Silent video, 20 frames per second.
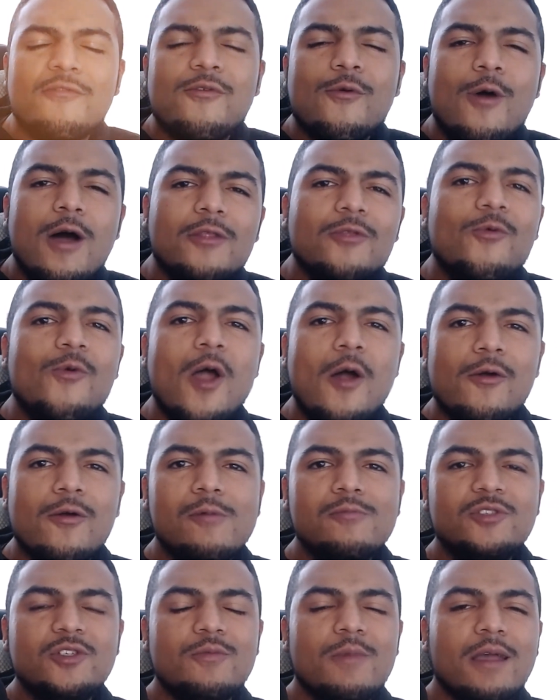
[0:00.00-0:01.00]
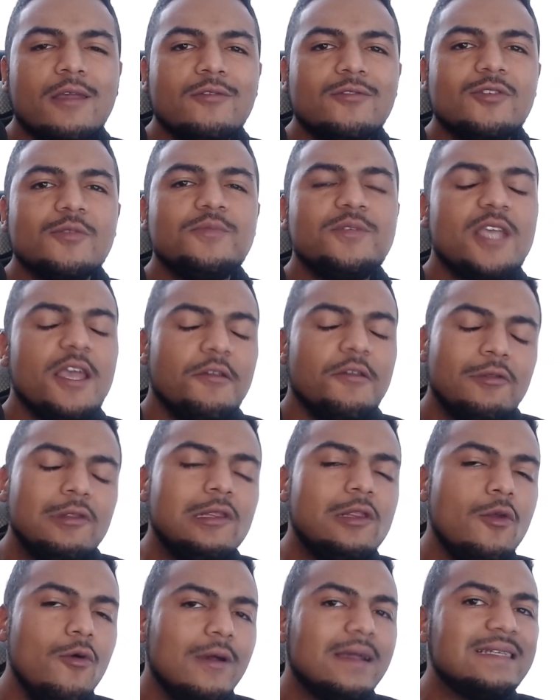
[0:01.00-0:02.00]
everyone, welcome to my YouTube channel,
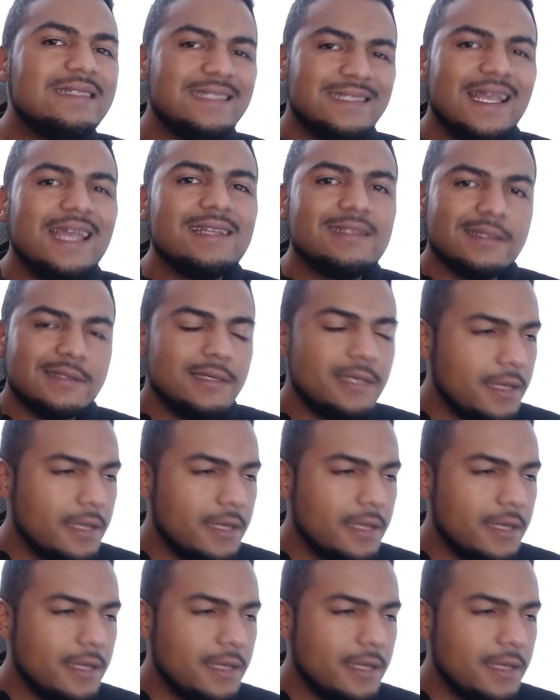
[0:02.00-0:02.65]
Lucas Dantas